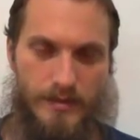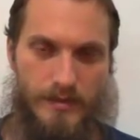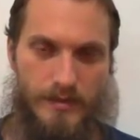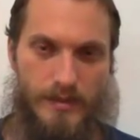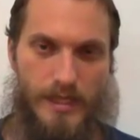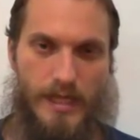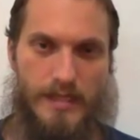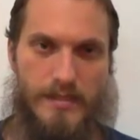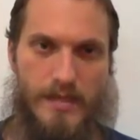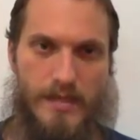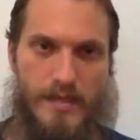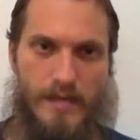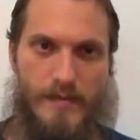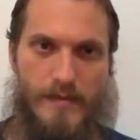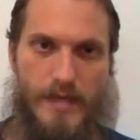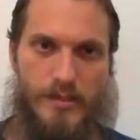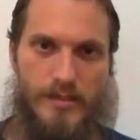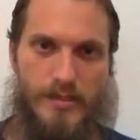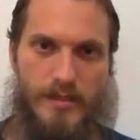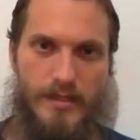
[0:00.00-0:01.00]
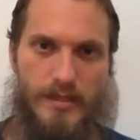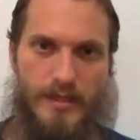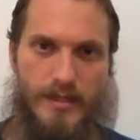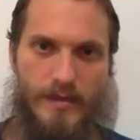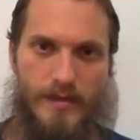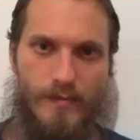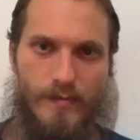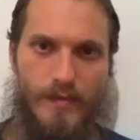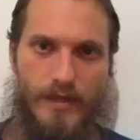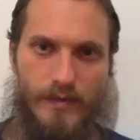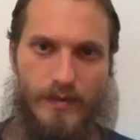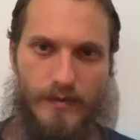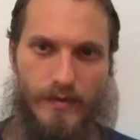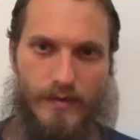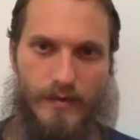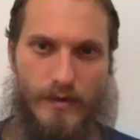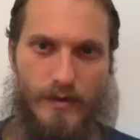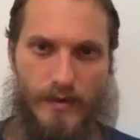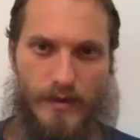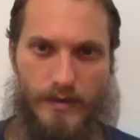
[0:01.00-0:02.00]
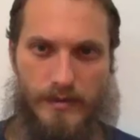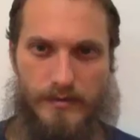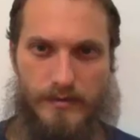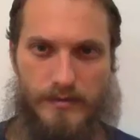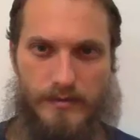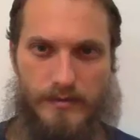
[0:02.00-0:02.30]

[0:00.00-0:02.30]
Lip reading: That's how I'm actually going to get a better car.